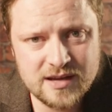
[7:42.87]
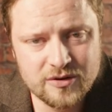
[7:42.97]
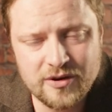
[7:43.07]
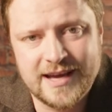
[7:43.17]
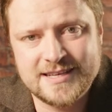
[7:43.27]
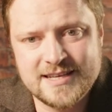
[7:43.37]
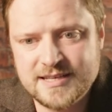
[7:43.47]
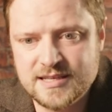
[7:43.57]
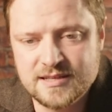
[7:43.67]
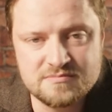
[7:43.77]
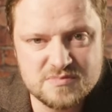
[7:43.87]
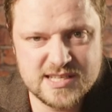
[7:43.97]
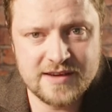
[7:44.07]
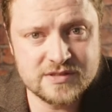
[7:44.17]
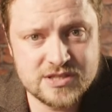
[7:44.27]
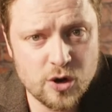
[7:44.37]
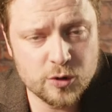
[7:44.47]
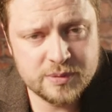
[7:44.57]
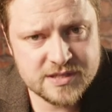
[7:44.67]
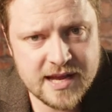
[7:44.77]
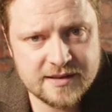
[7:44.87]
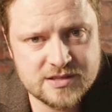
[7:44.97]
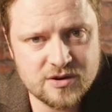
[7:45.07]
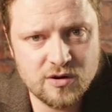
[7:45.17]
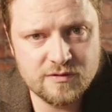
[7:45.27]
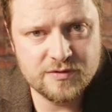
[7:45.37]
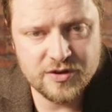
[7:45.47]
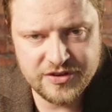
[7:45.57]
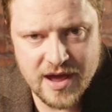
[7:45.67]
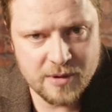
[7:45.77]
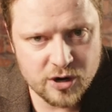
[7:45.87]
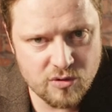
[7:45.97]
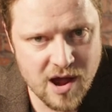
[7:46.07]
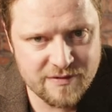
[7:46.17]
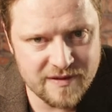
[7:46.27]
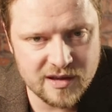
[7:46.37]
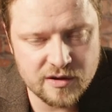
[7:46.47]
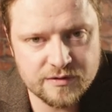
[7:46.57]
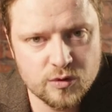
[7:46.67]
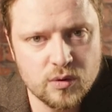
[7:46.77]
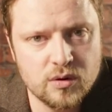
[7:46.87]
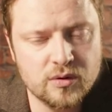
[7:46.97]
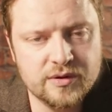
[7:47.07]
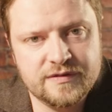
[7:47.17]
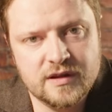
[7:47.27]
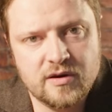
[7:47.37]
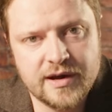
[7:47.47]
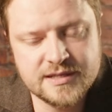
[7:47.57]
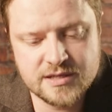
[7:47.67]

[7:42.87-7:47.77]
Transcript: you're not accessing 70-odd% of the demographic of the world, if you like.